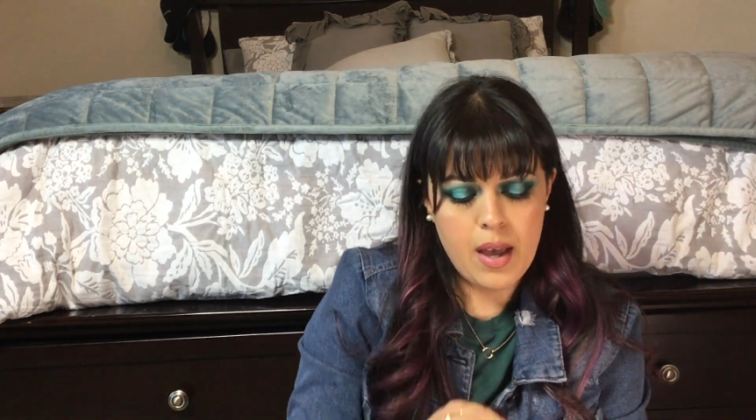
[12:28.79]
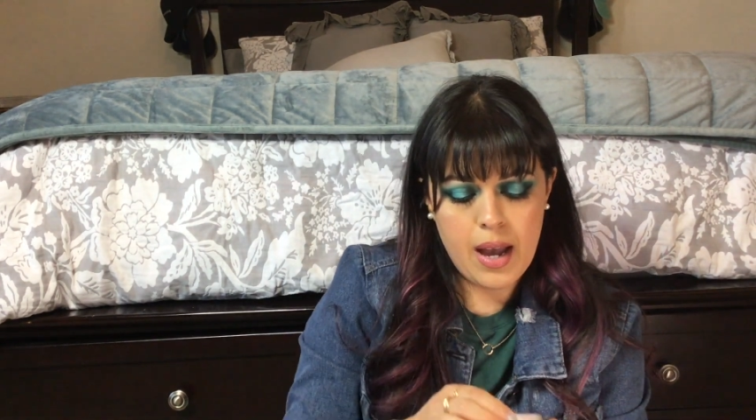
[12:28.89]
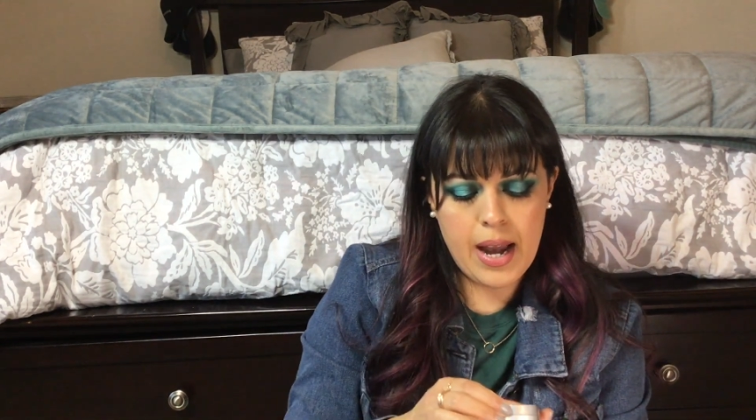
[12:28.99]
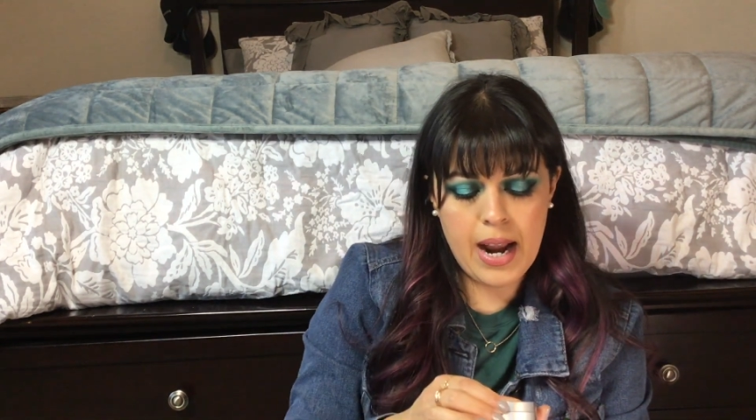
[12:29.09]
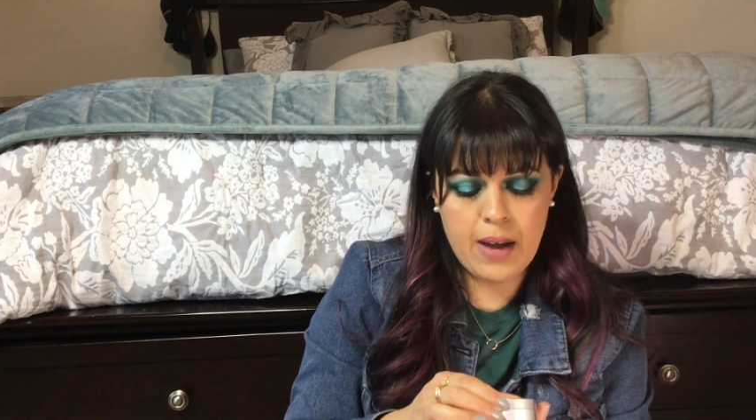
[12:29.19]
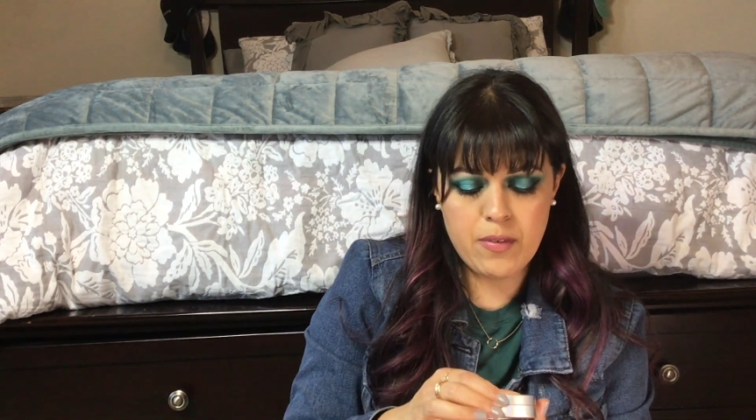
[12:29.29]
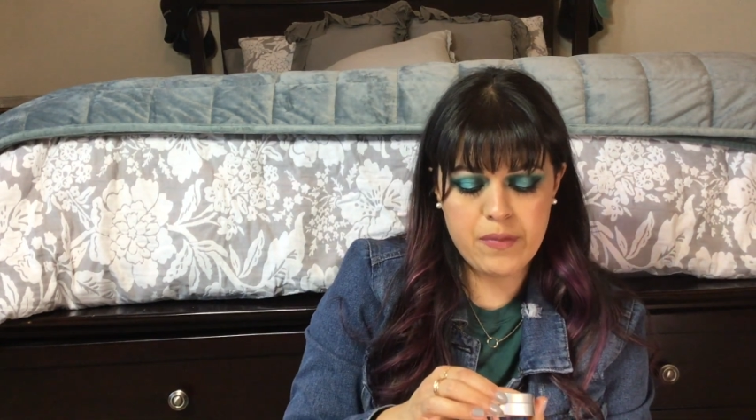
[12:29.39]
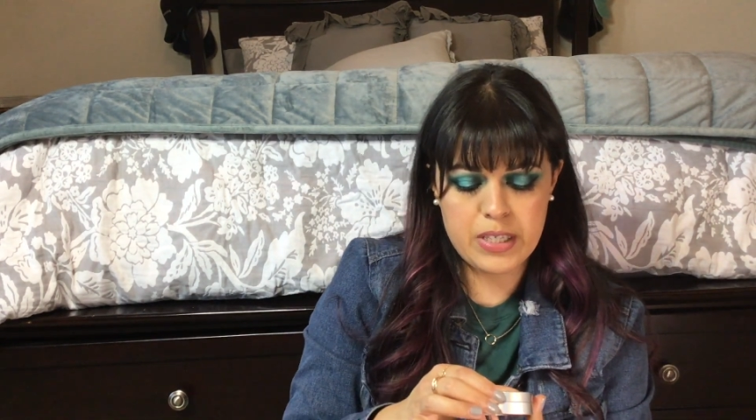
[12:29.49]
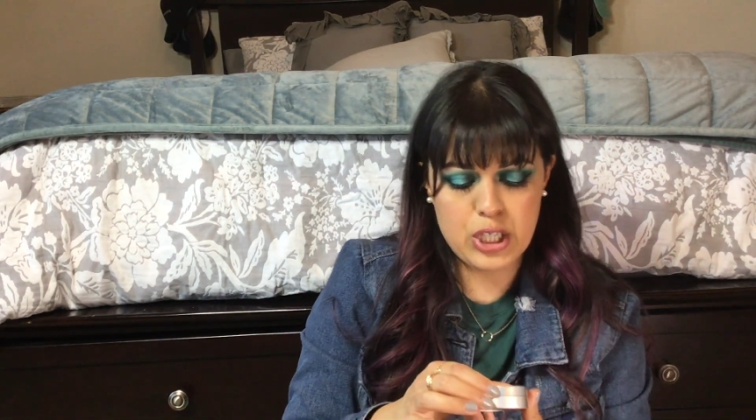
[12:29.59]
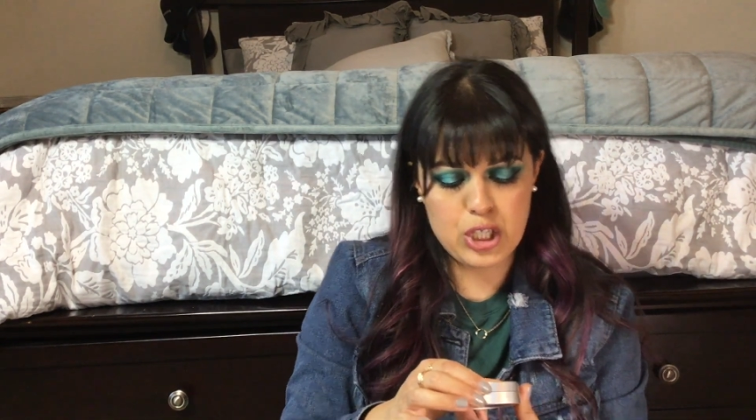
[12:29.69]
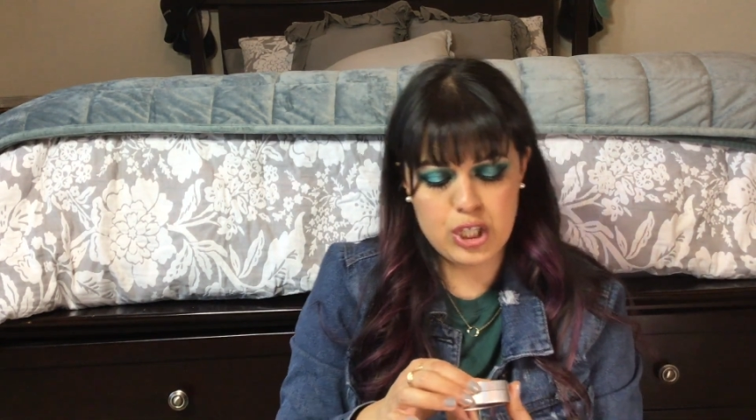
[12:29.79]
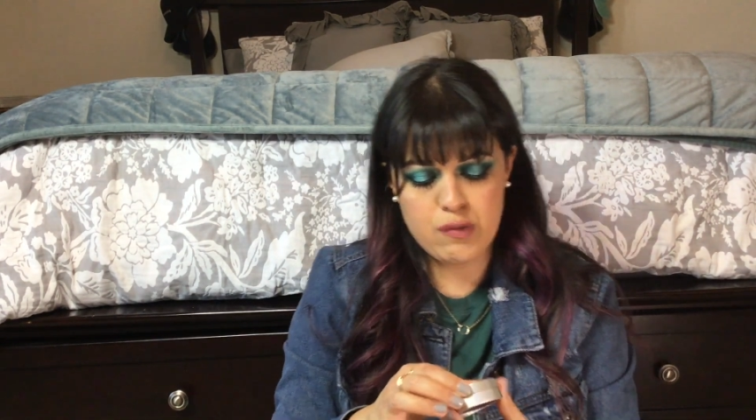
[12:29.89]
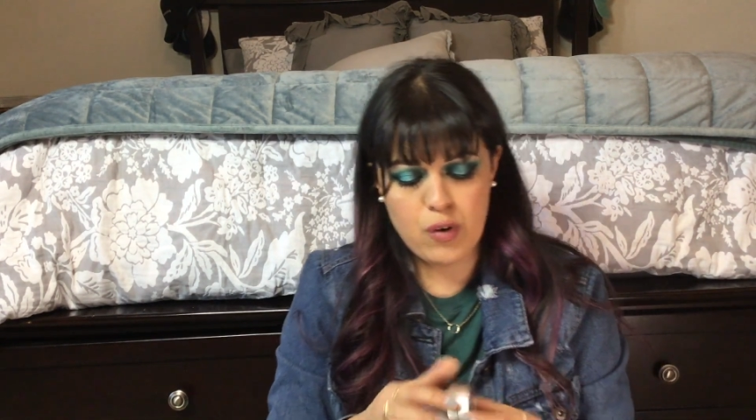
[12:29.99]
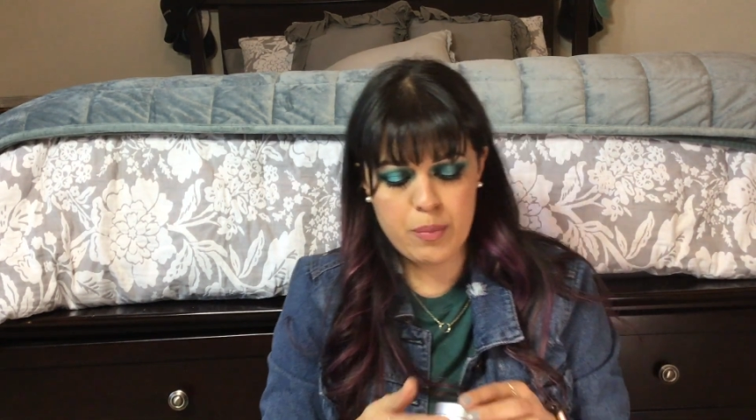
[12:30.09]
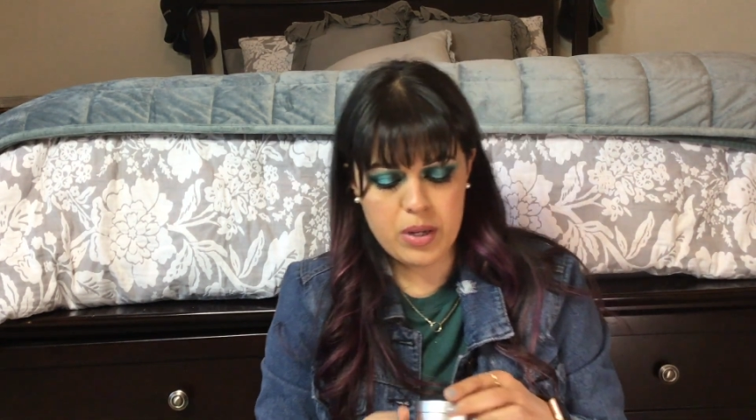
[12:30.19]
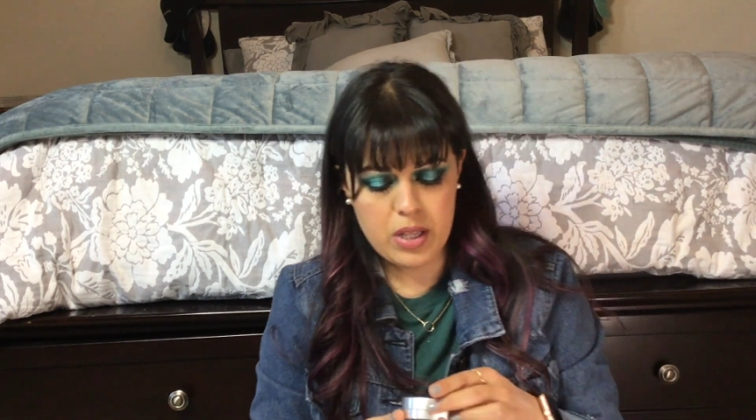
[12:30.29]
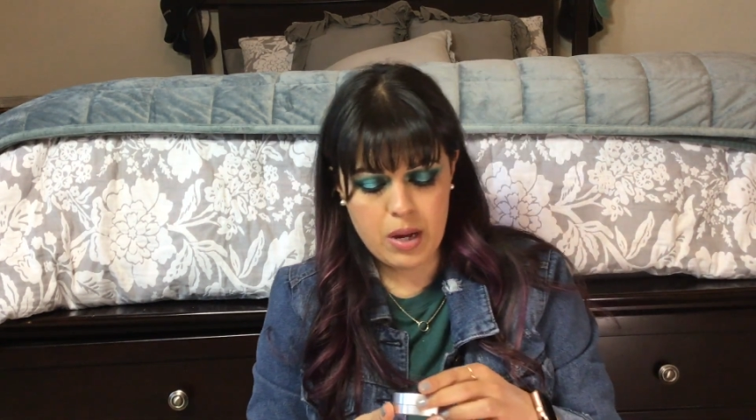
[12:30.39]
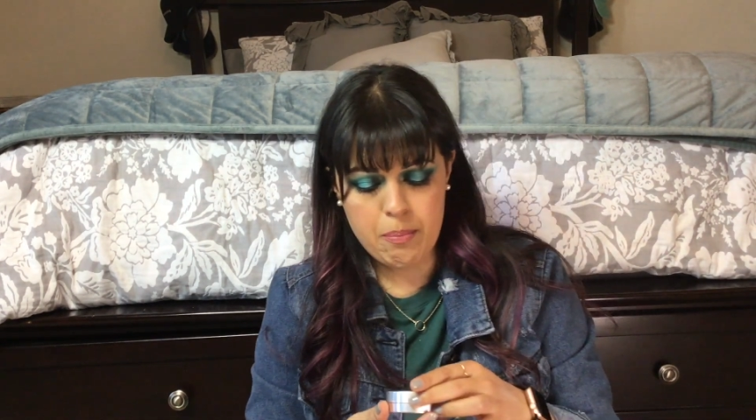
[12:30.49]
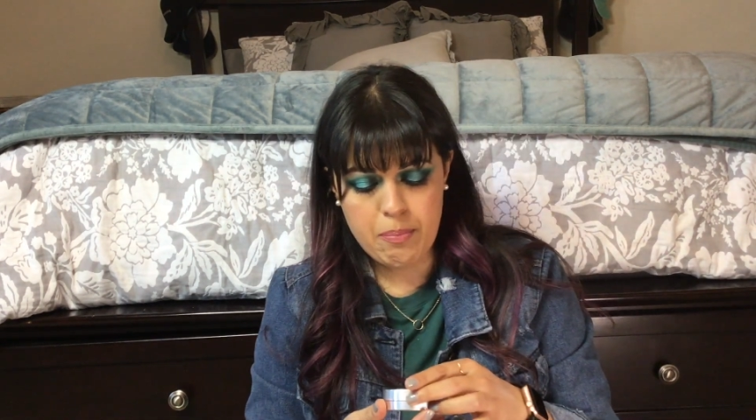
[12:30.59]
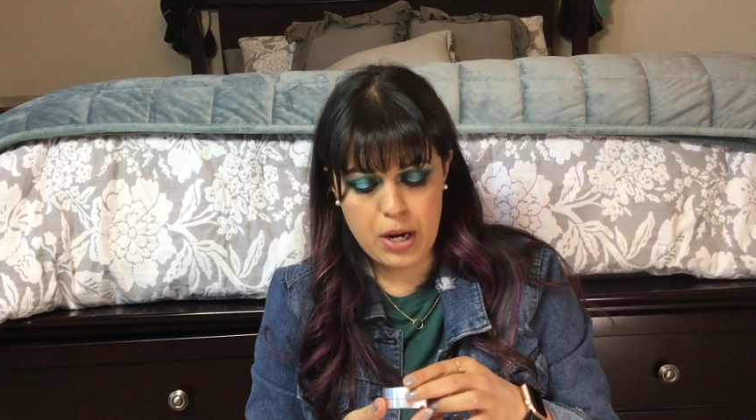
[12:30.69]
I have a Physicians
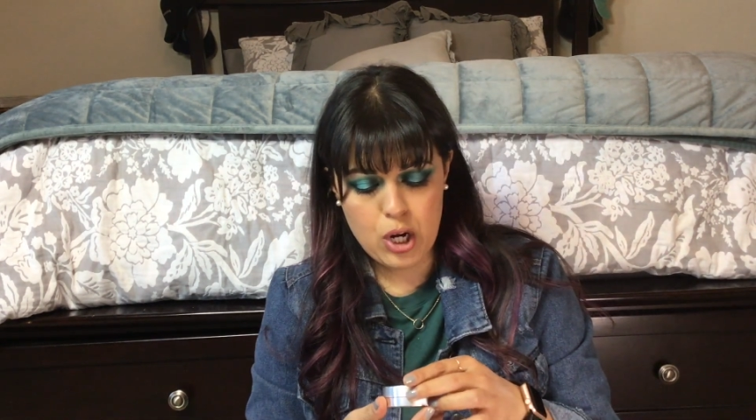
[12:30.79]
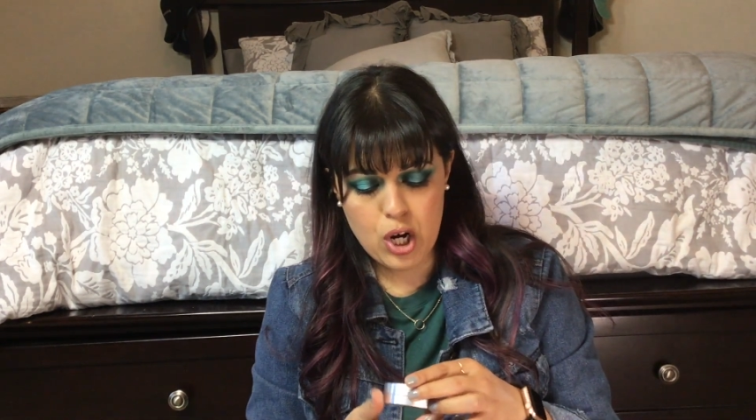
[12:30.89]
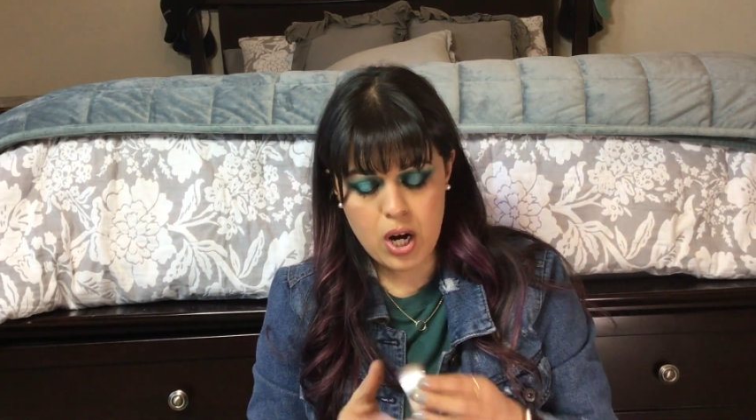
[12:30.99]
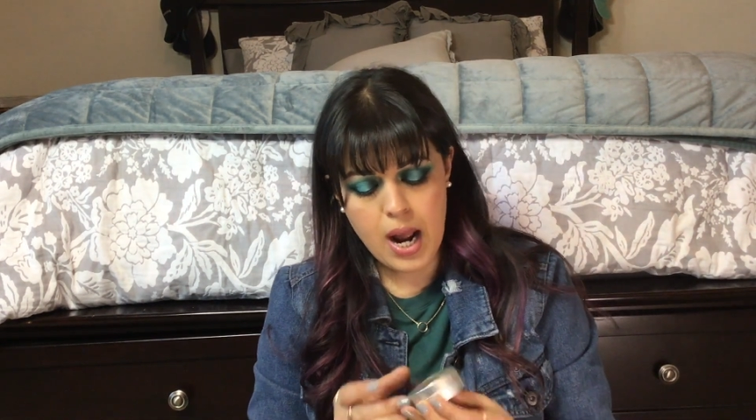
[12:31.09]
Formula Butter